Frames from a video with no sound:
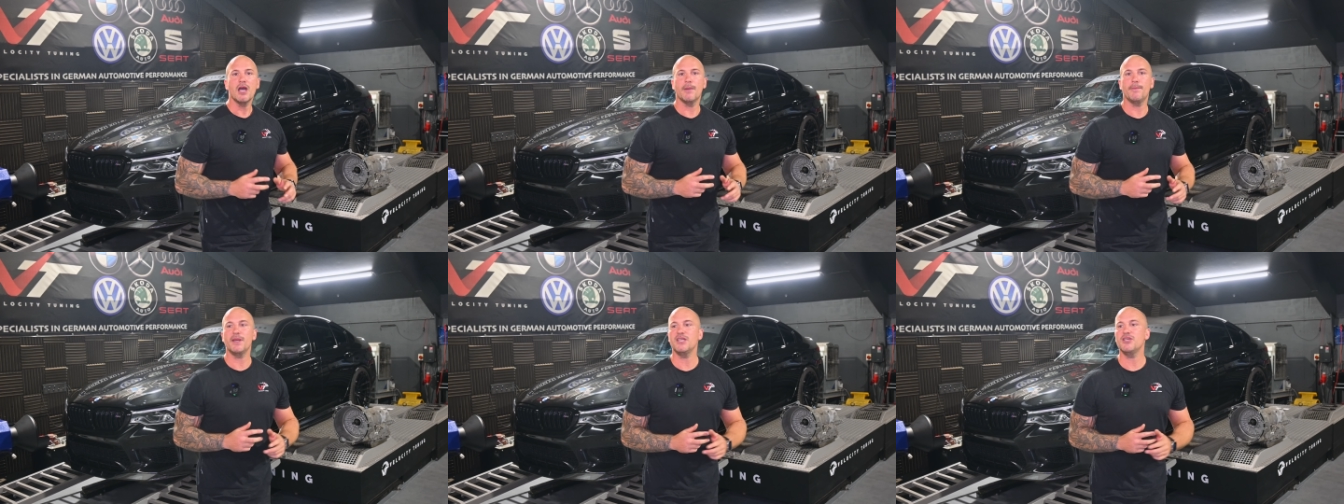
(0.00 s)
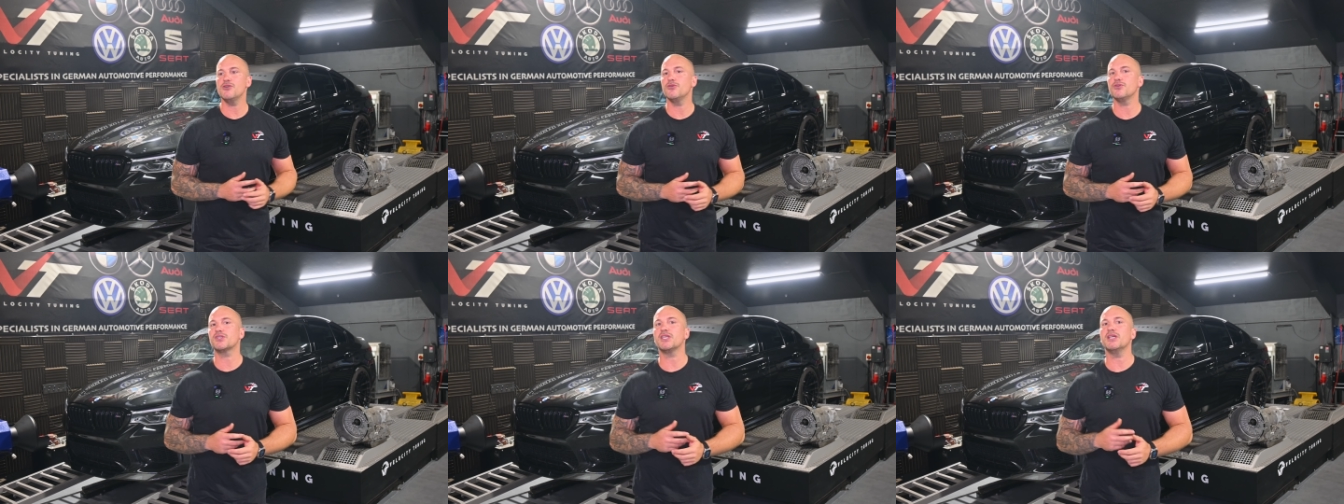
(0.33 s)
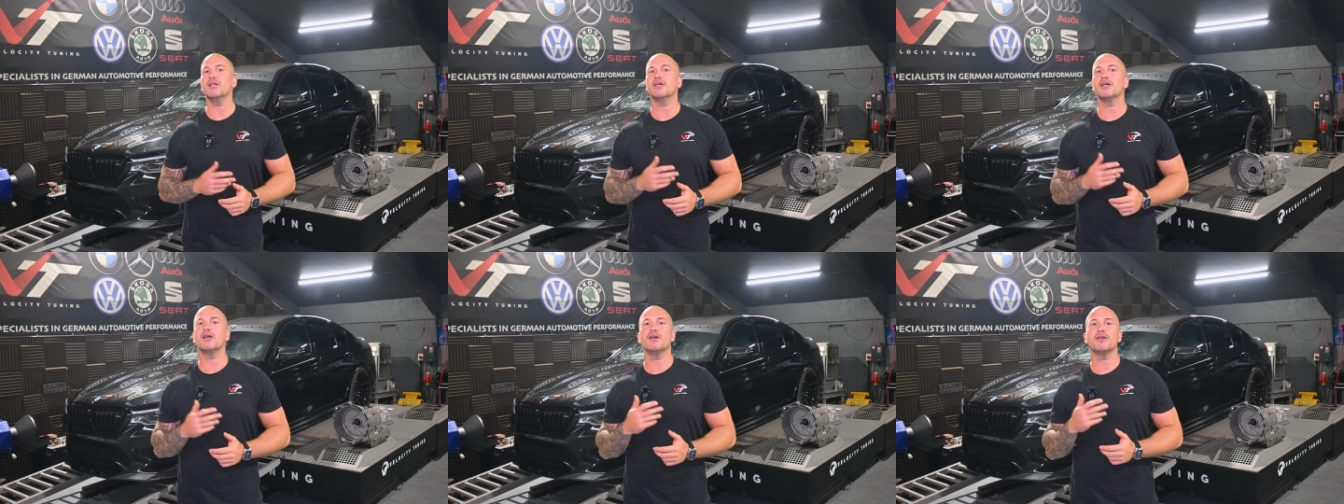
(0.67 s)
and be used in
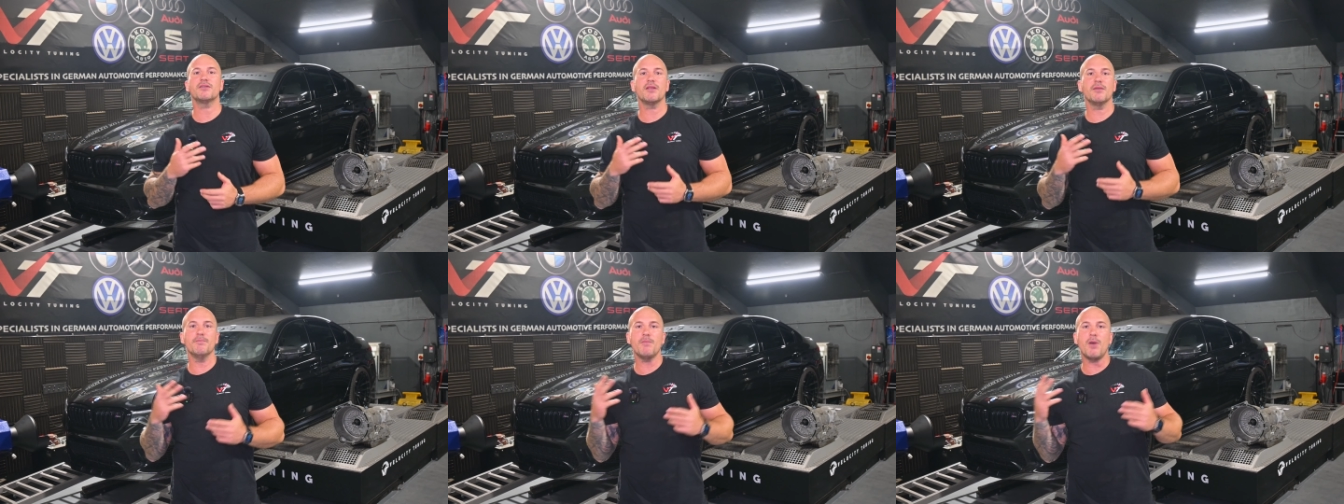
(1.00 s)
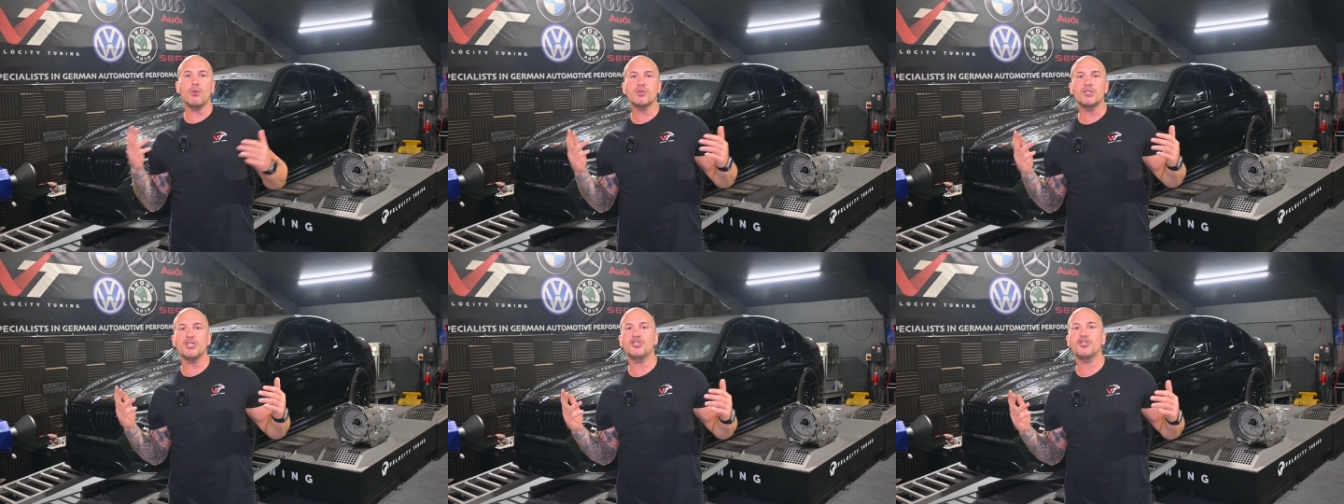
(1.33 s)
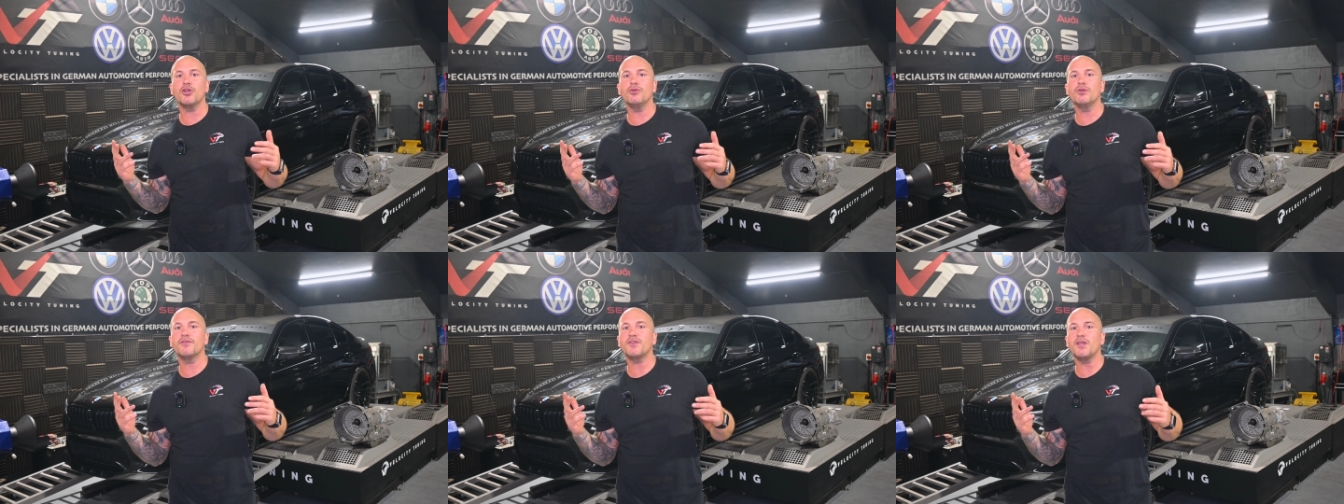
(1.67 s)
a
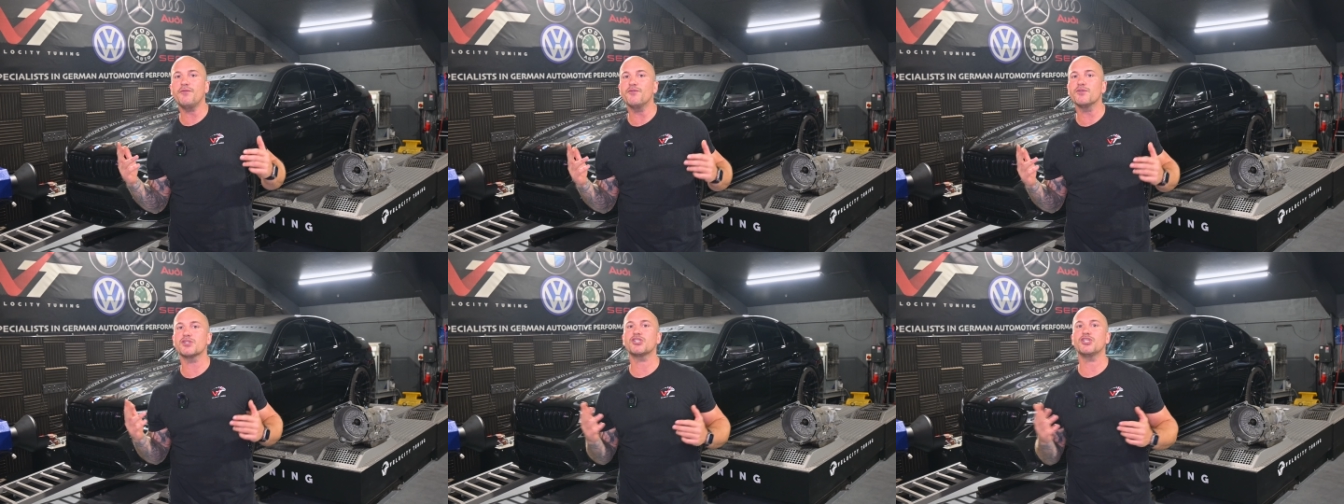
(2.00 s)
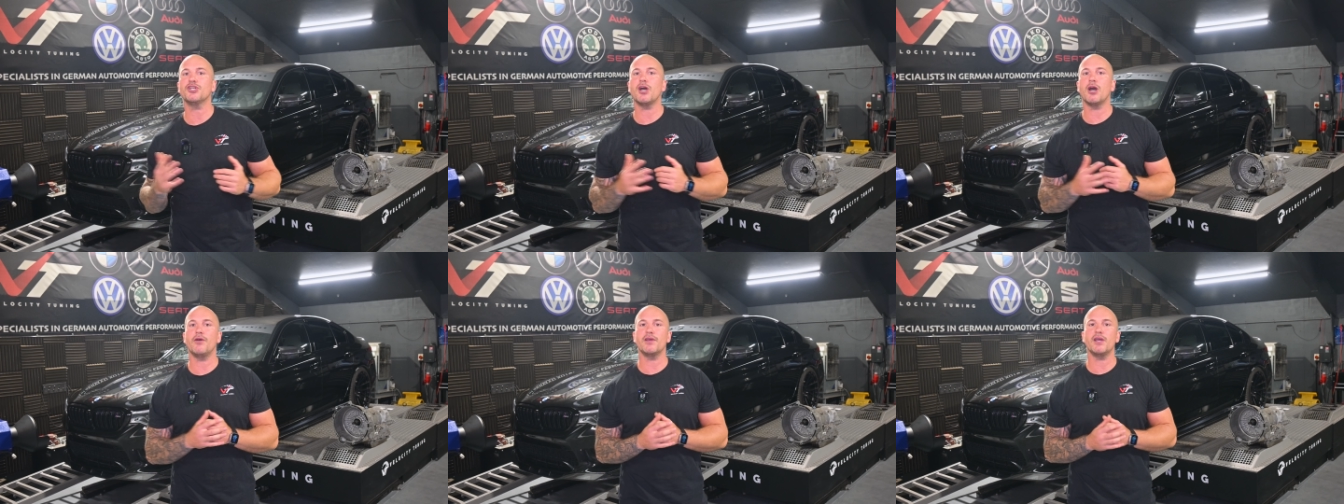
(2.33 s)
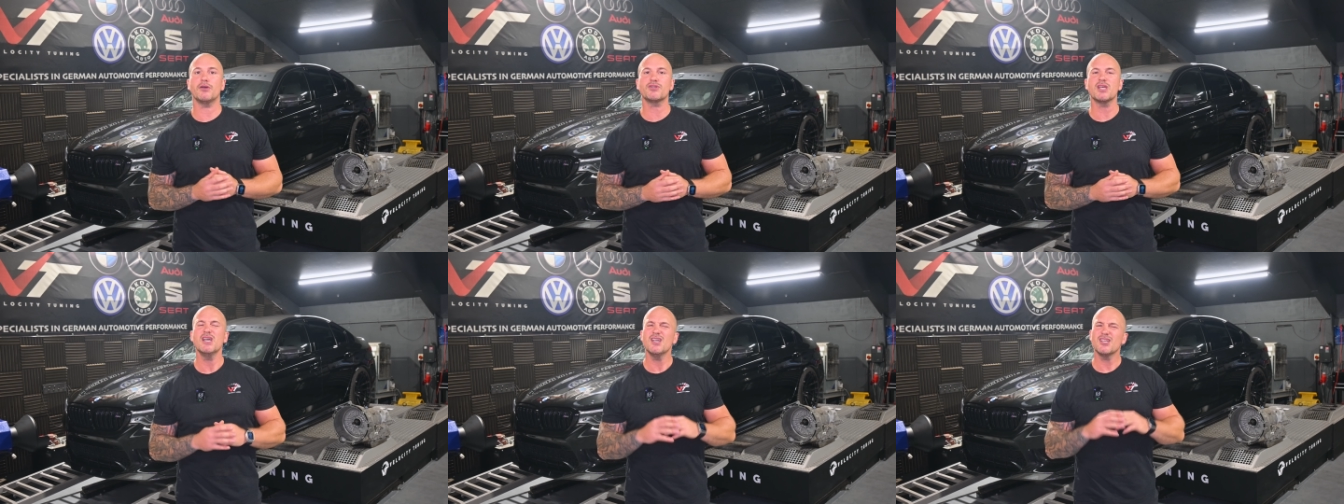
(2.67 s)
multitude of different
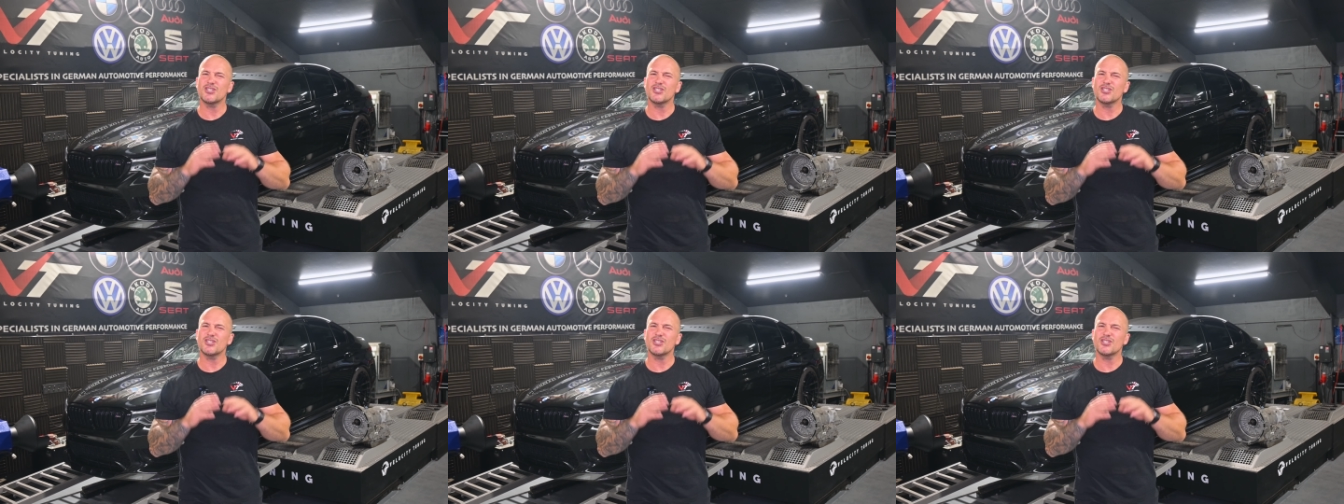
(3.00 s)
scenarios.